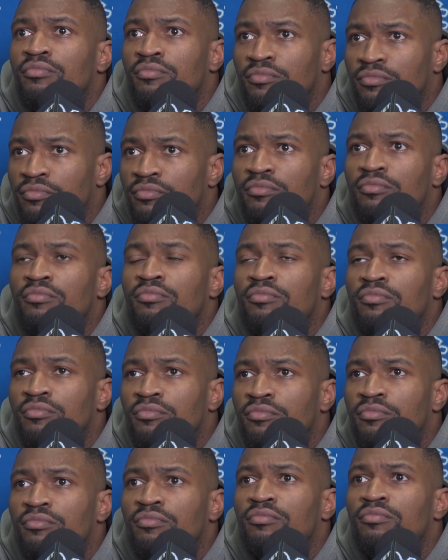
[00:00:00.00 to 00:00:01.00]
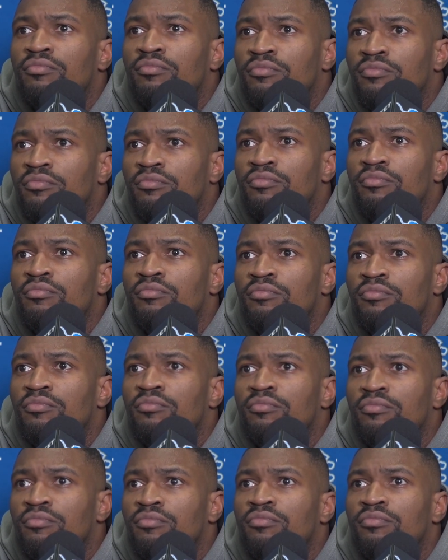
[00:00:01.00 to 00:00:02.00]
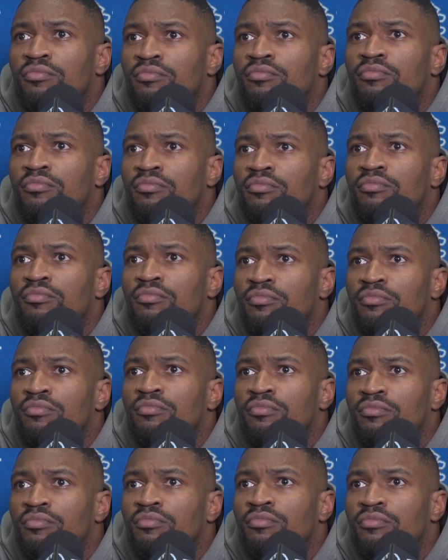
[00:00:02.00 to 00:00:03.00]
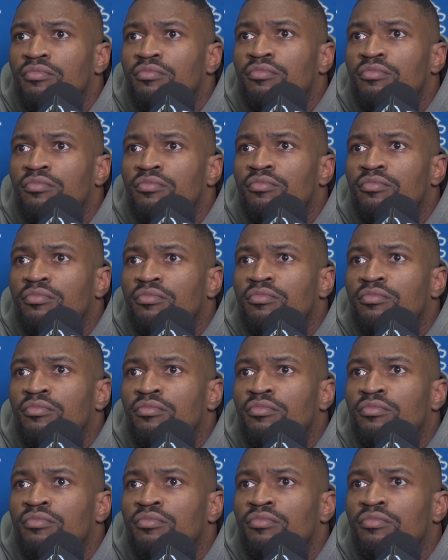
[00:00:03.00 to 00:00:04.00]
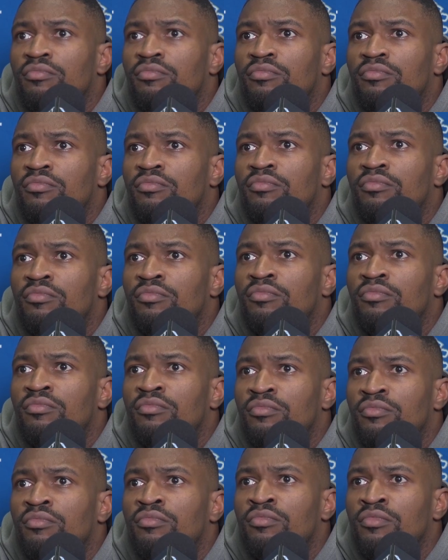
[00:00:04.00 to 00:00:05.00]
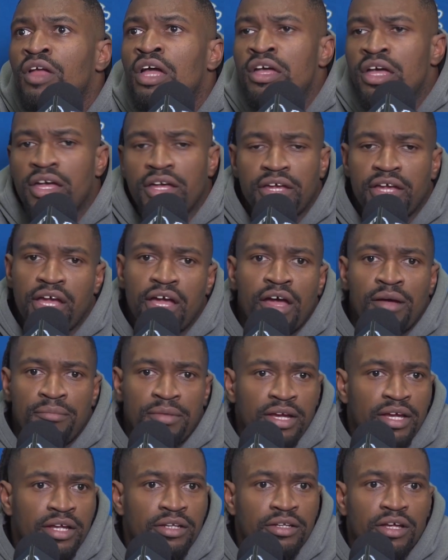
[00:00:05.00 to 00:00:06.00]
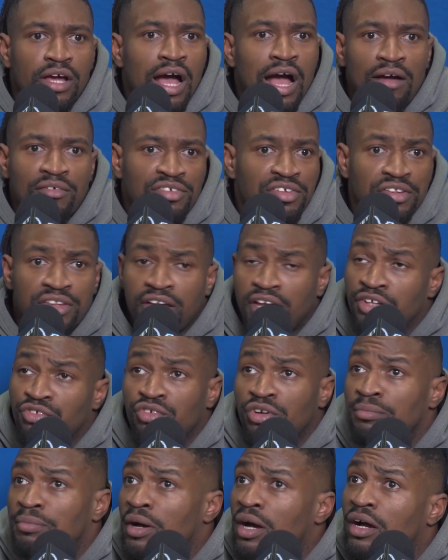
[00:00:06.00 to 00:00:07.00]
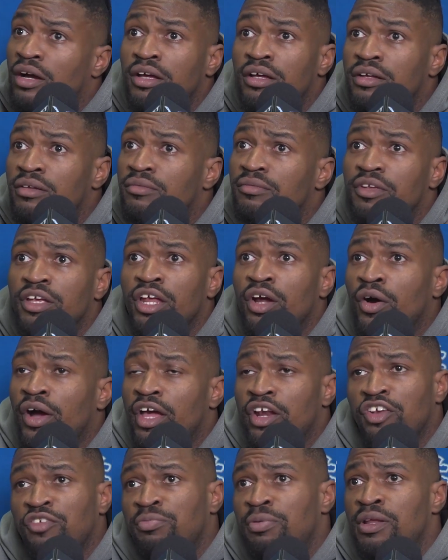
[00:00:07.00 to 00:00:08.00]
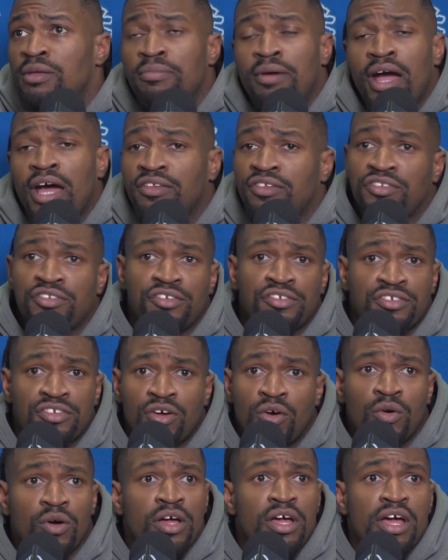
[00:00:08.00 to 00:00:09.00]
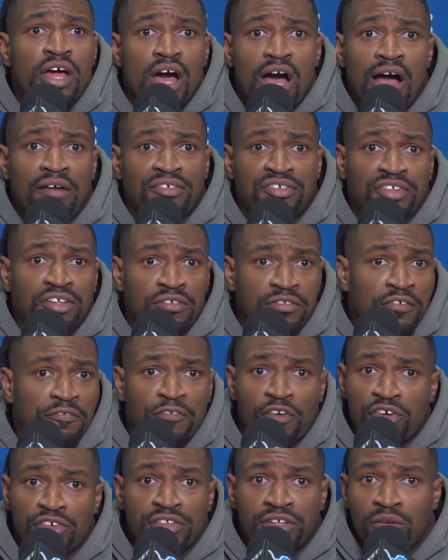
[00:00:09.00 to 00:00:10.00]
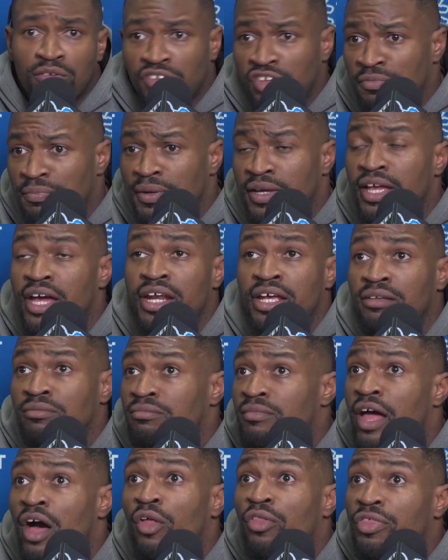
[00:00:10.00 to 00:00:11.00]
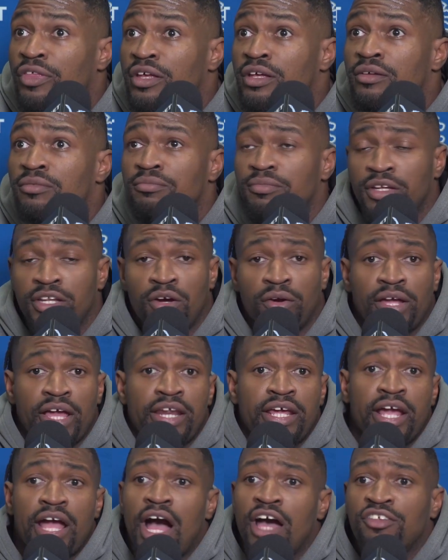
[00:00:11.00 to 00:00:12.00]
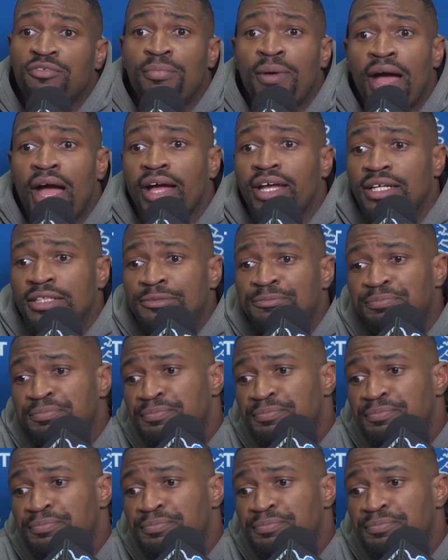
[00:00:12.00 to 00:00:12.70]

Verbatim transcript: So how does it keep progressing from here, and what does the outlook look like for the offense specifically? Yeah, I mean, obviously the injury bug, you know, hit us pretty bad this year. So obviously the first thing will just be getting healthy, you know, getting guys back.